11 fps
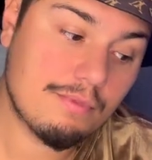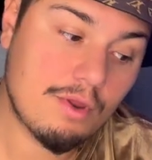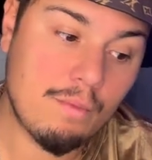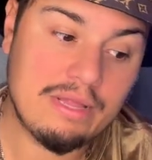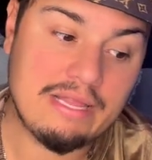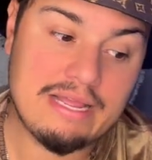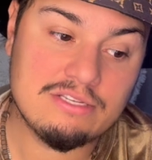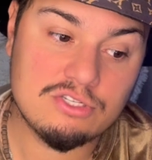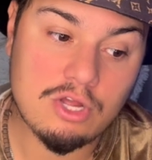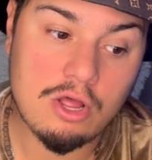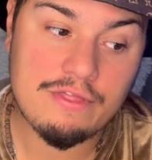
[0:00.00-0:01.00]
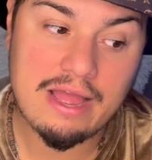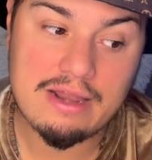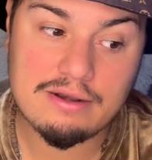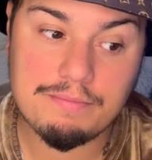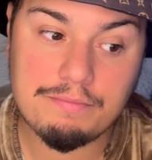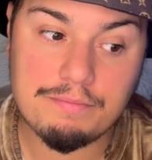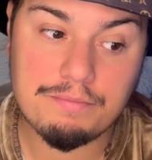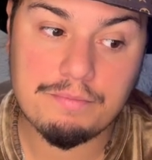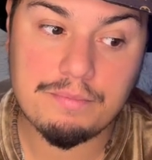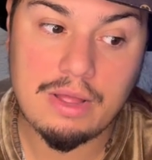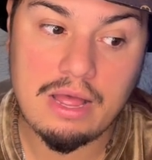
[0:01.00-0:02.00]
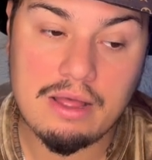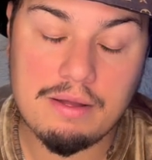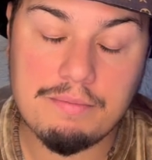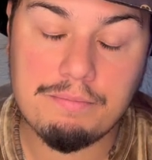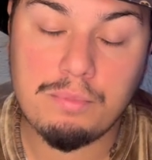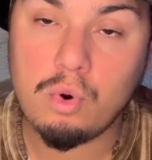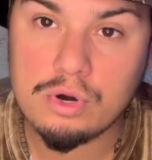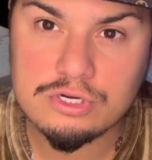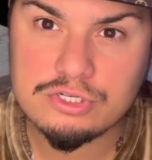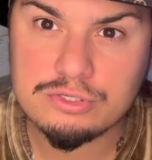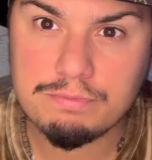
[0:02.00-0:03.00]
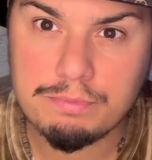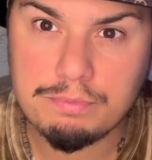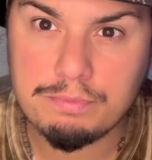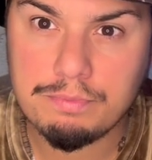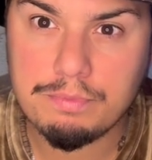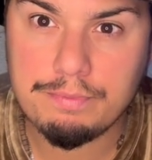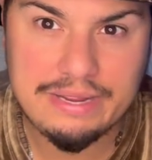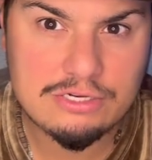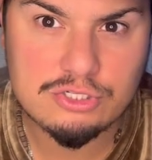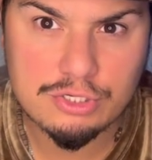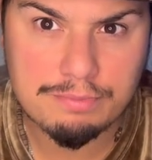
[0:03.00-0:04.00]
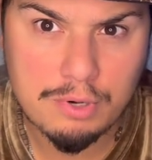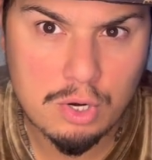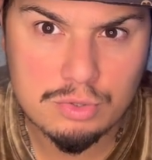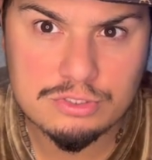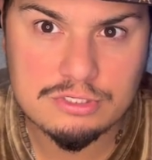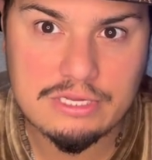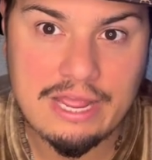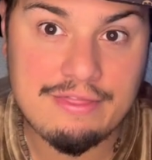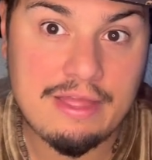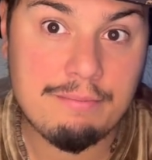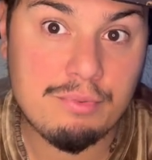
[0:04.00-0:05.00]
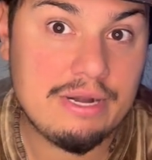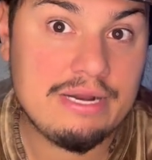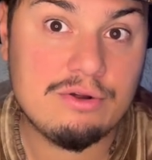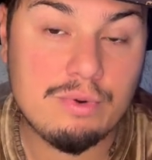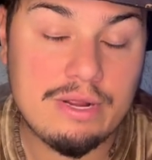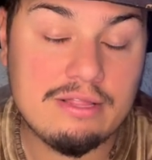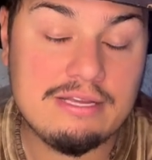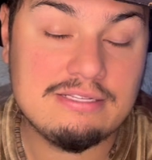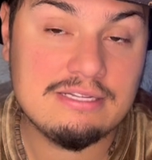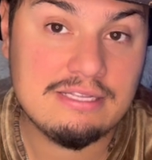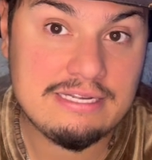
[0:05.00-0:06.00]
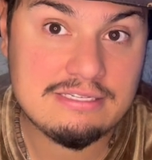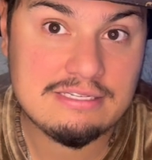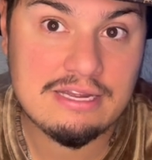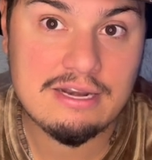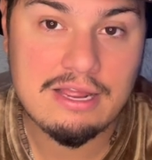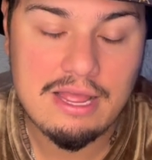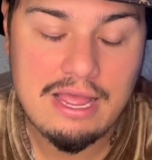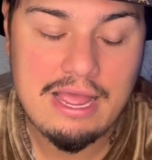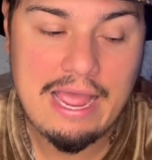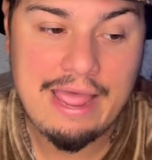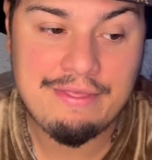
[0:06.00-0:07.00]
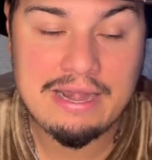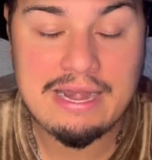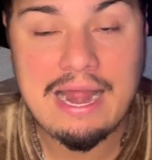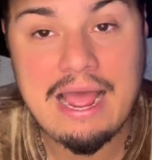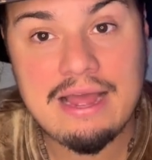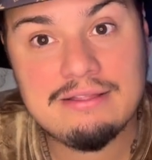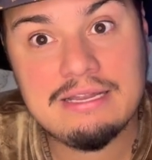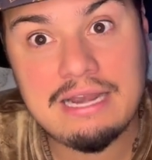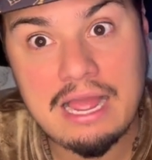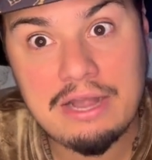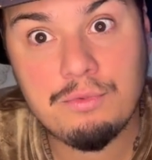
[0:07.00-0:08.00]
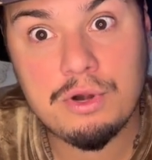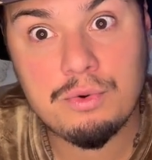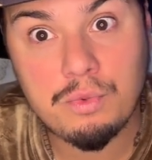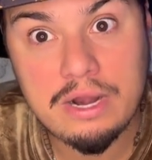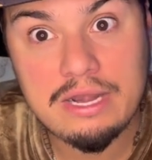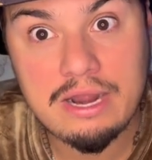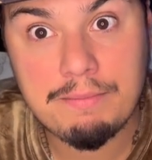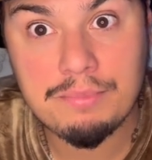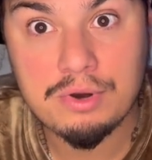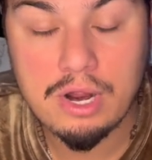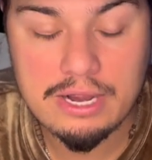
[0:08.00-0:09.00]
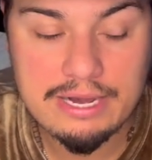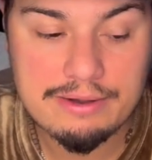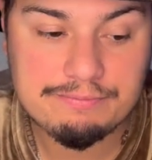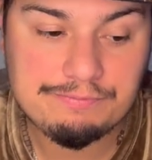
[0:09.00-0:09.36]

when they saw that Porsche picture post, and then Britney quickly deletes it, and then it had the 911 number on it.